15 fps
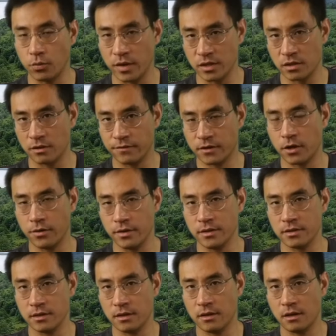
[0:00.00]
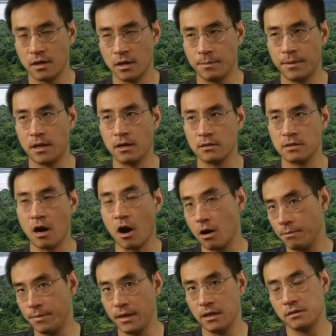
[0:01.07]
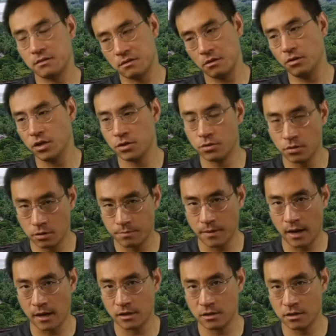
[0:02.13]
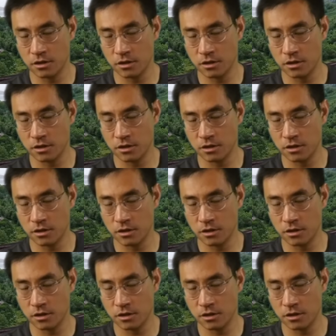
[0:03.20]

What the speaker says: reserve currency, because RMB is still issued by